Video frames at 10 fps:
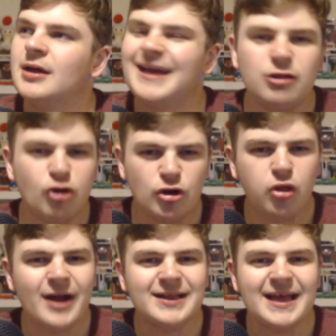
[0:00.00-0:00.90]
It
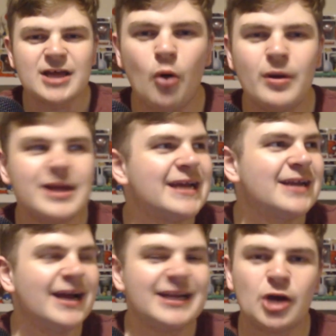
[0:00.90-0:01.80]
looks like they're going
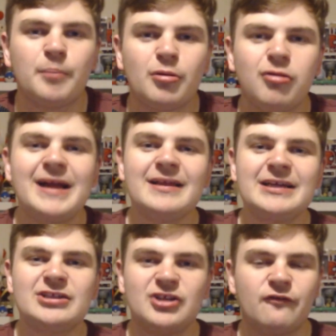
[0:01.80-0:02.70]
in a
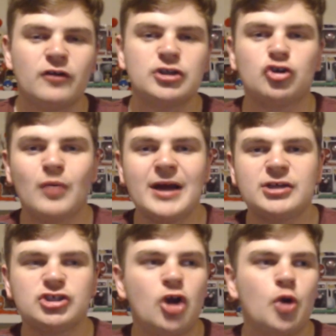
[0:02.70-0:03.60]
completely different
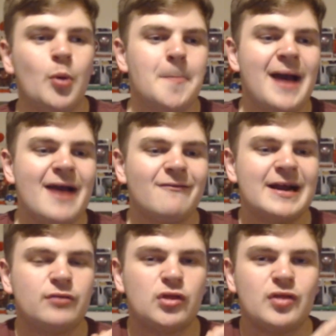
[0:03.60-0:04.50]
direction though, where Matt
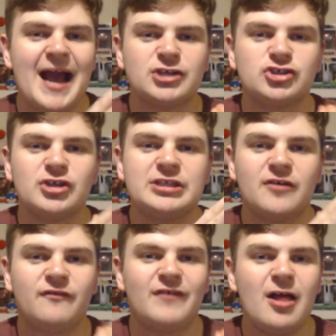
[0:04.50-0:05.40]
Reeves is actually
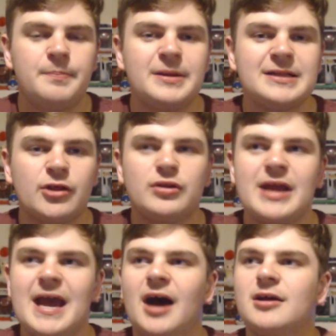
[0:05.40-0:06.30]
developing this
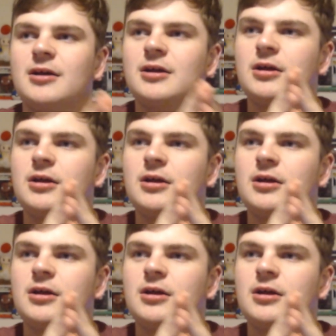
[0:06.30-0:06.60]
now